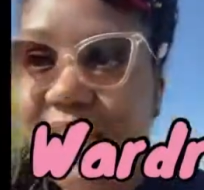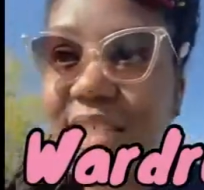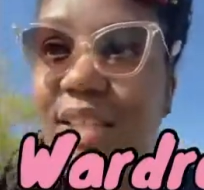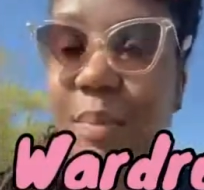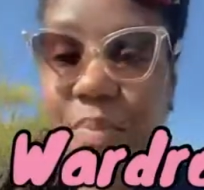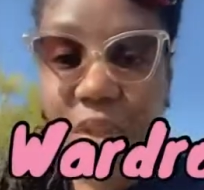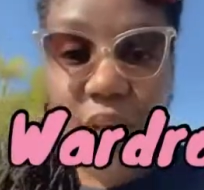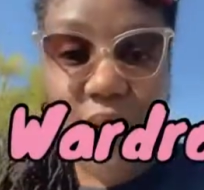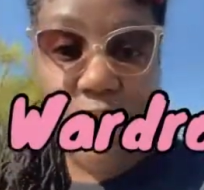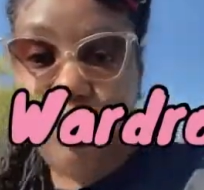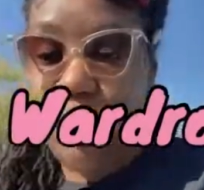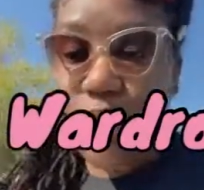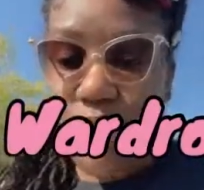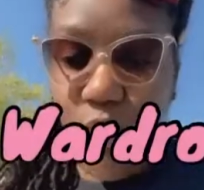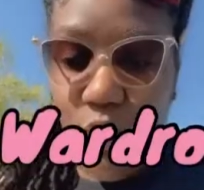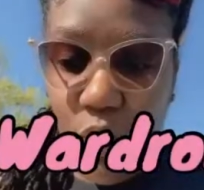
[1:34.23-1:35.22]
something a little
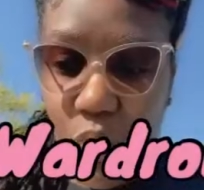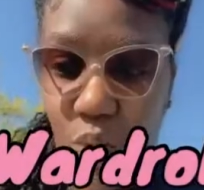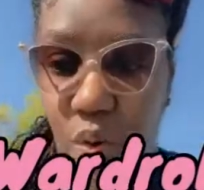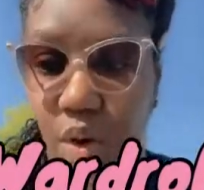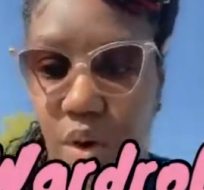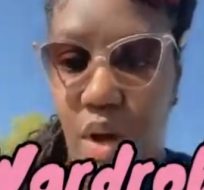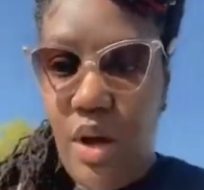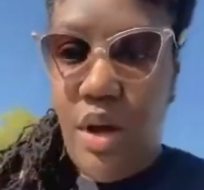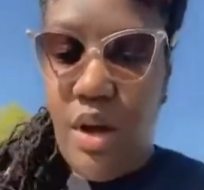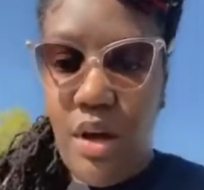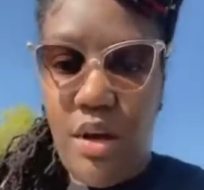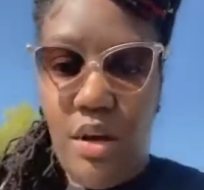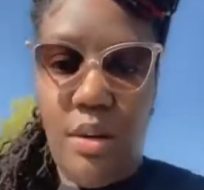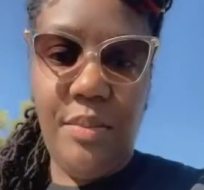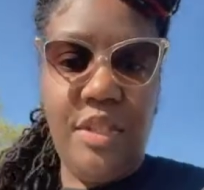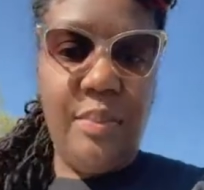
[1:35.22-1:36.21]
more cool
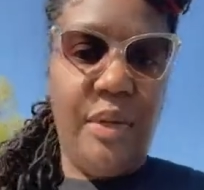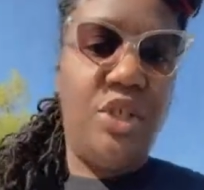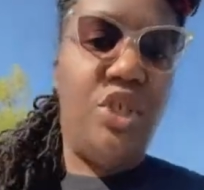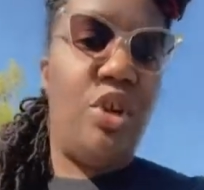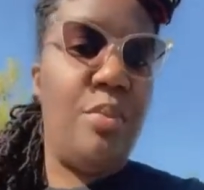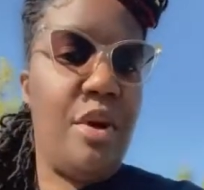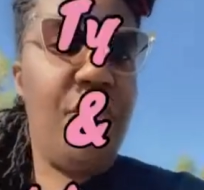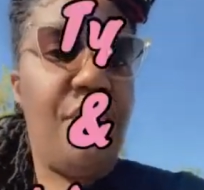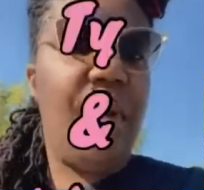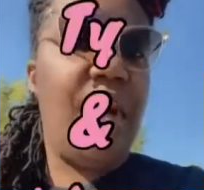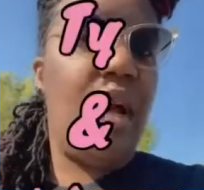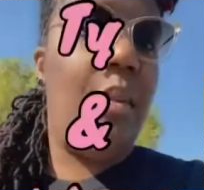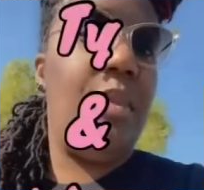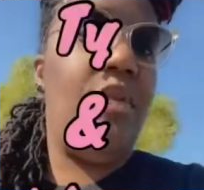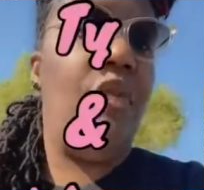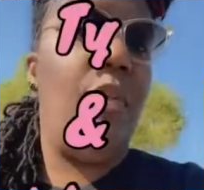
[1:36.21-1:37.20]
um it's my shirt my friend
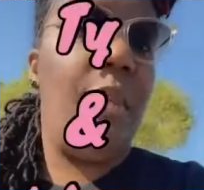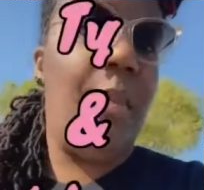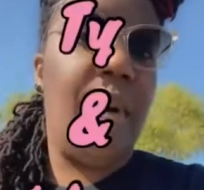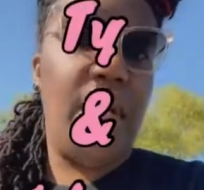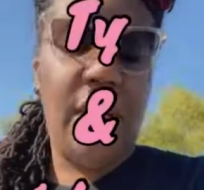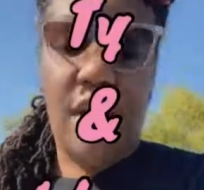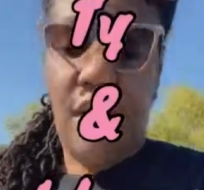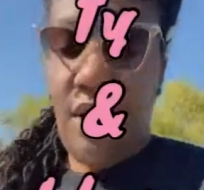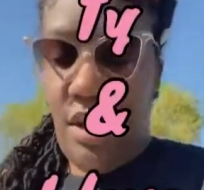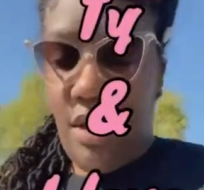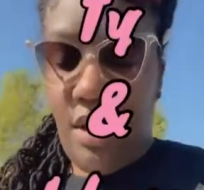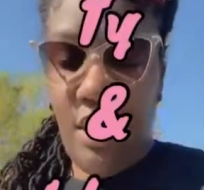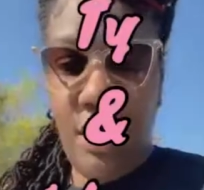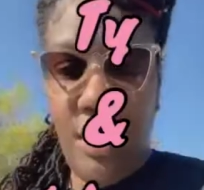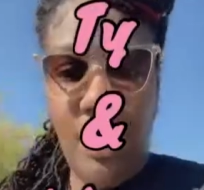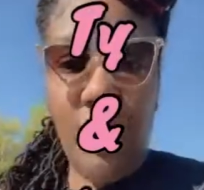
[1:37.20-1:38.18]
got me for my birthday
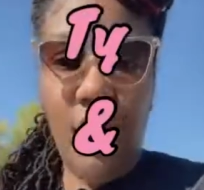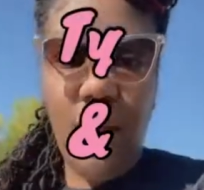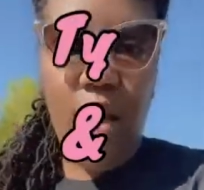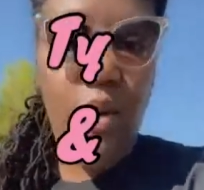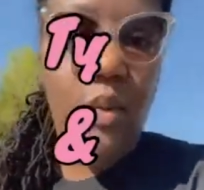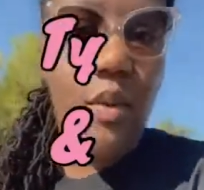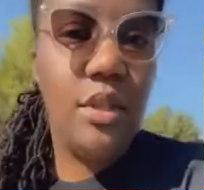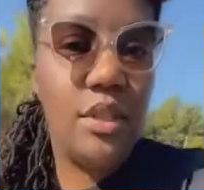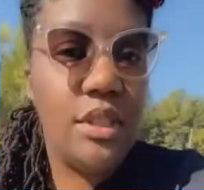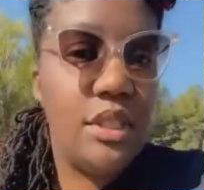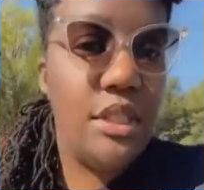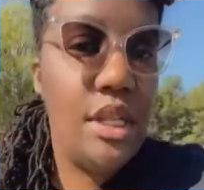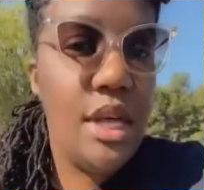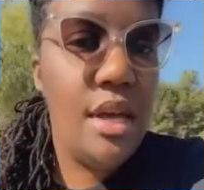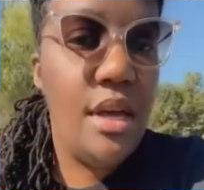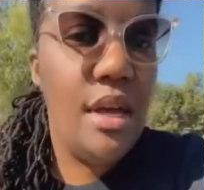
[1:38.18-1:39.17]

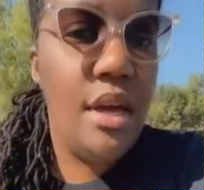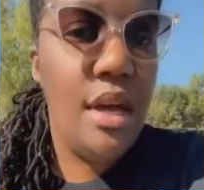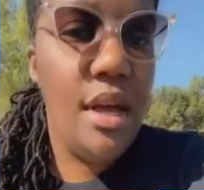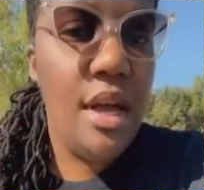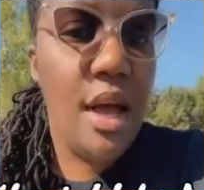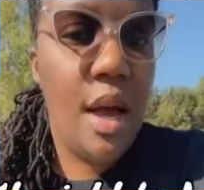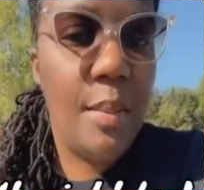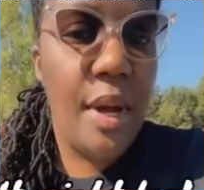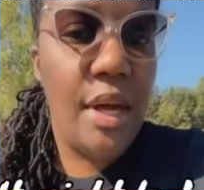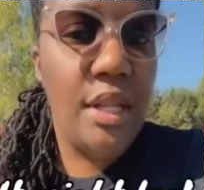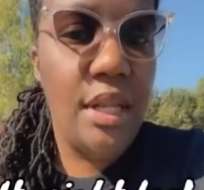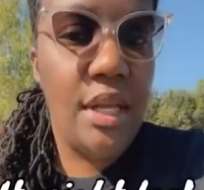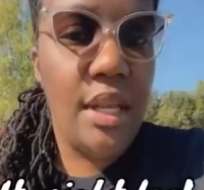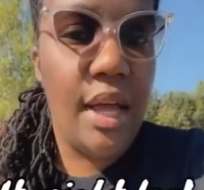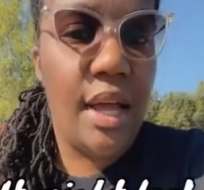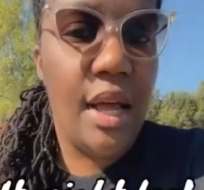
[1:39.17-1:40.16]
say i might
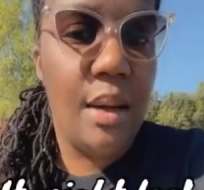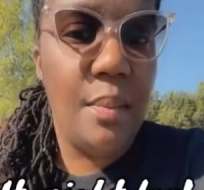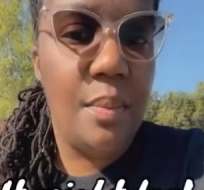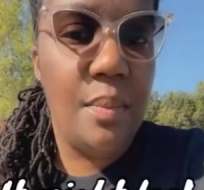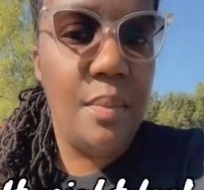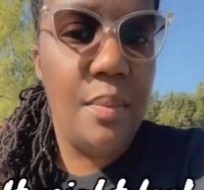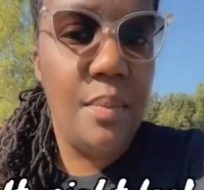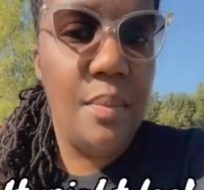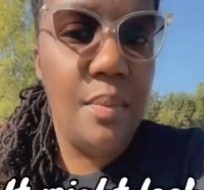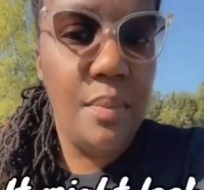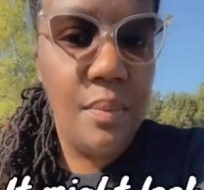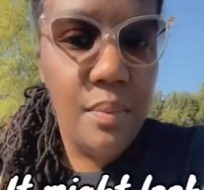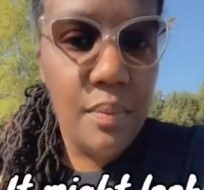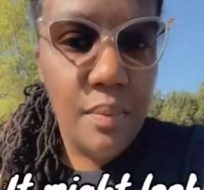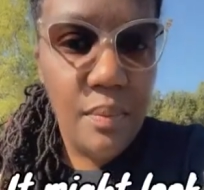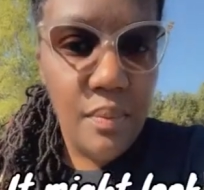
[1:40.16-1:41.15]
look like i'm
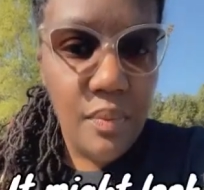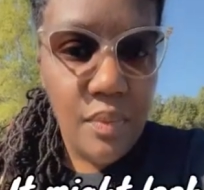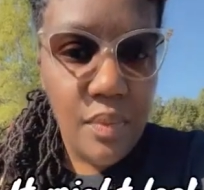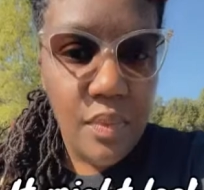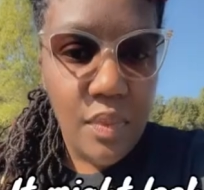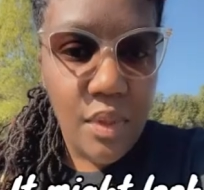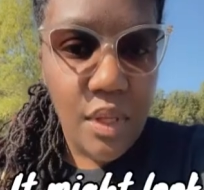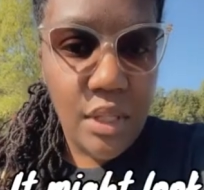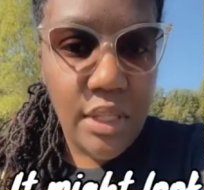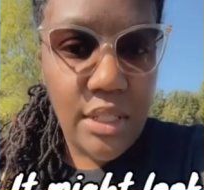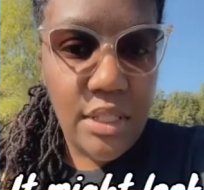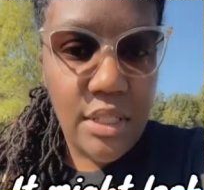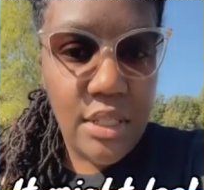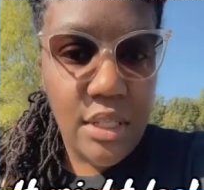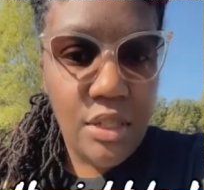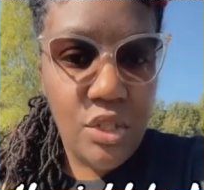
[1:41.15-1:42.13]

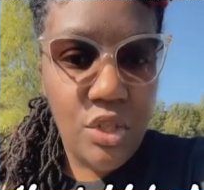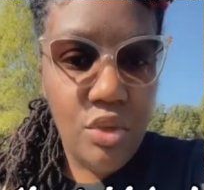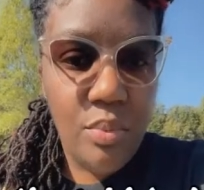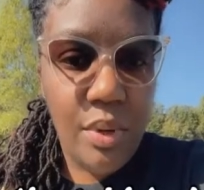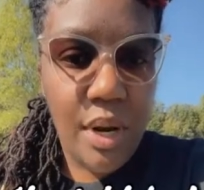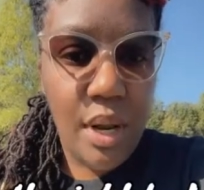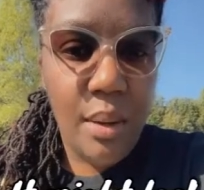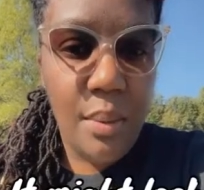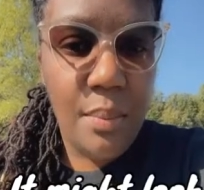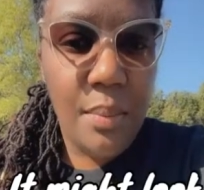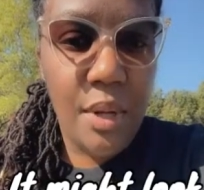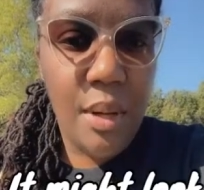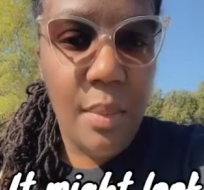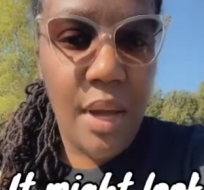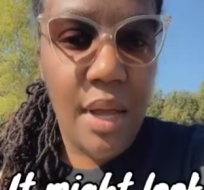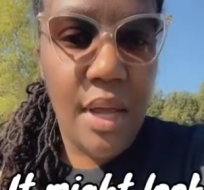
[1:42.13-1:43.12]
listening to you but i'm
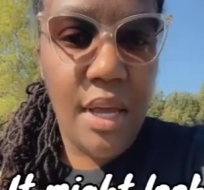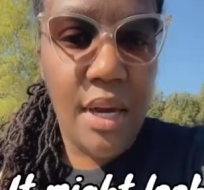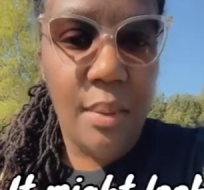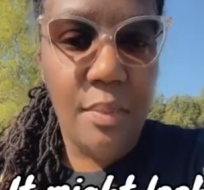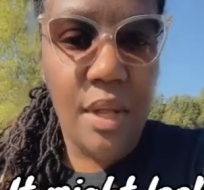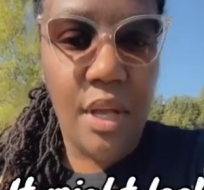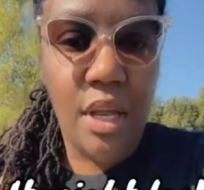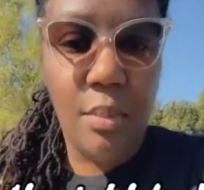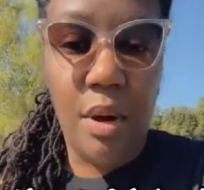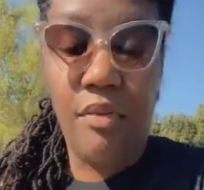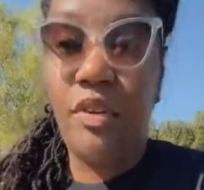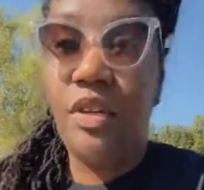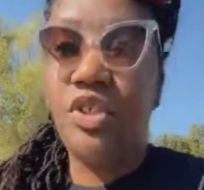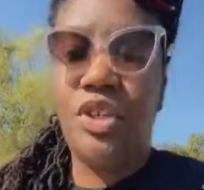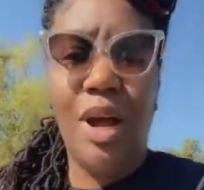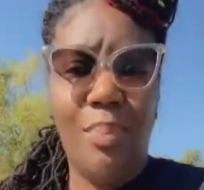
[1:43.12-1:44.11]
in my head i'm thinking about
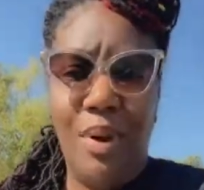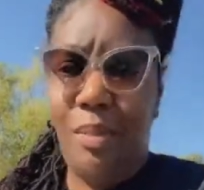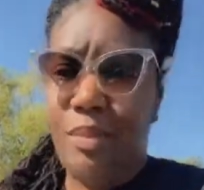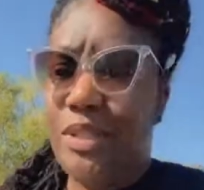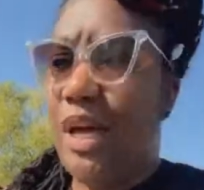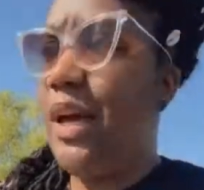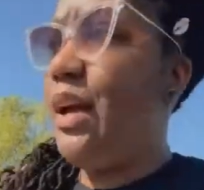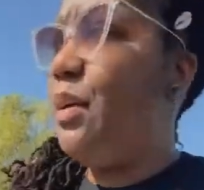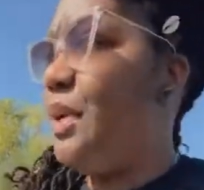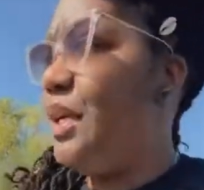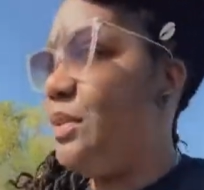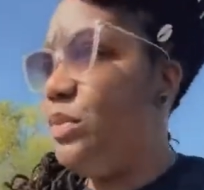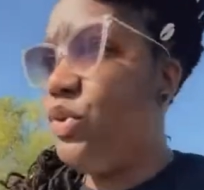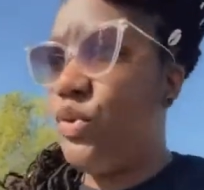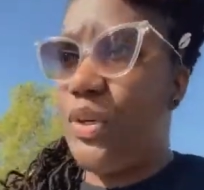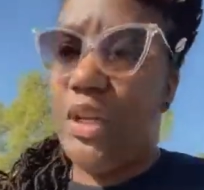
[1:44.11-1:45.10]
fishing i promise i am
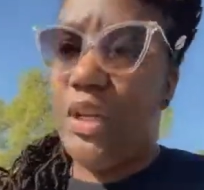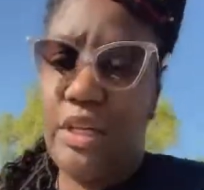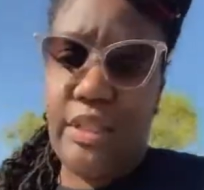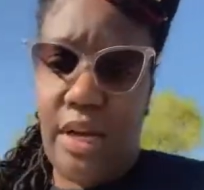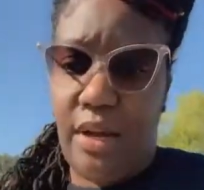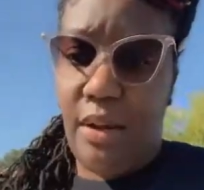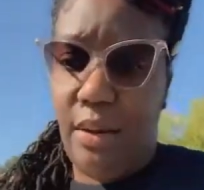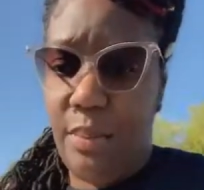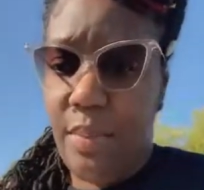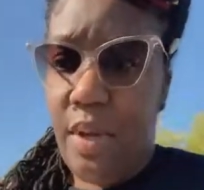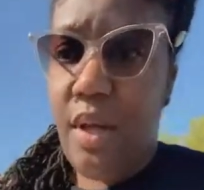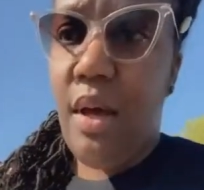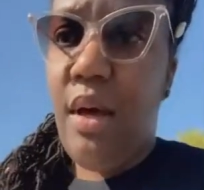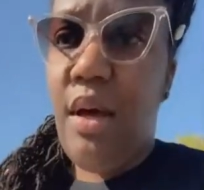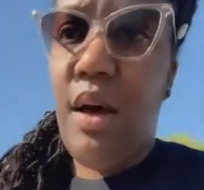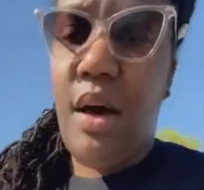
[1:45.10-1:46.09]
that's majority of the time
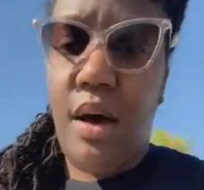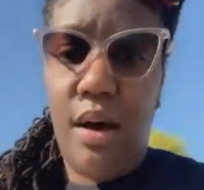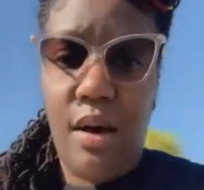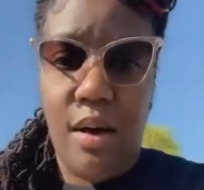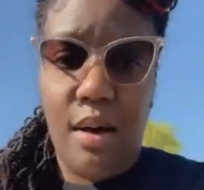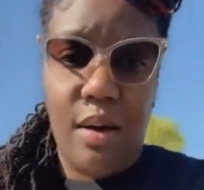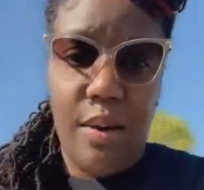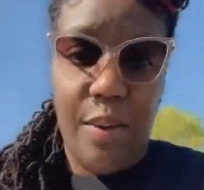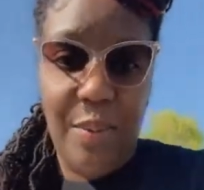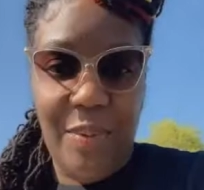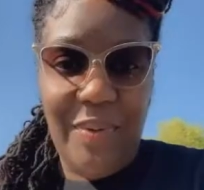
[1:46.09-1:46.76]
um